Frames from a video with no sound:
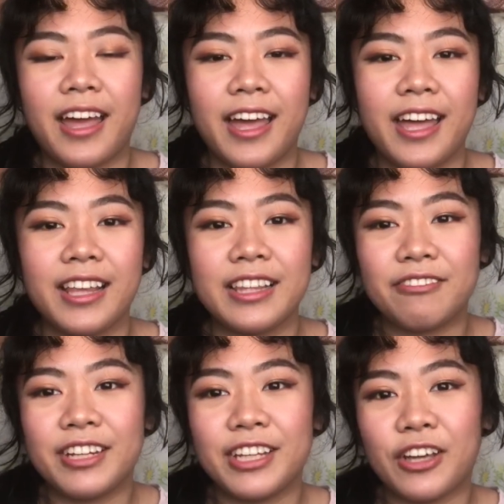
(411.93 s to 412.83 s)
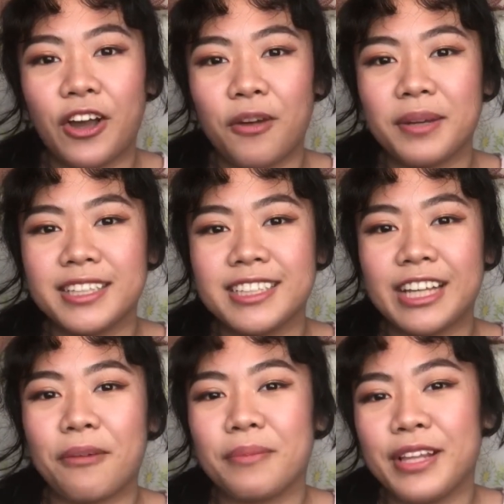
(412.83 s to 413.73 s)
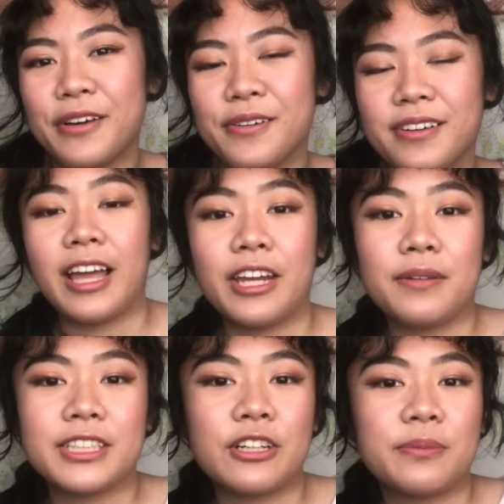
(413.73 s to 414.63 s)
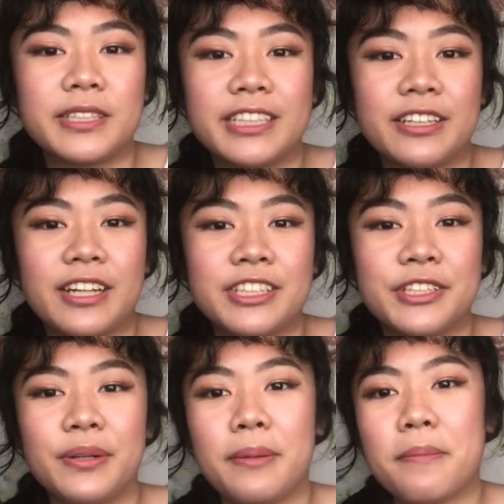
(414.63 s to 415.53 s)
and leave it in the comments down below. Anyways, I hope to see you guys soon.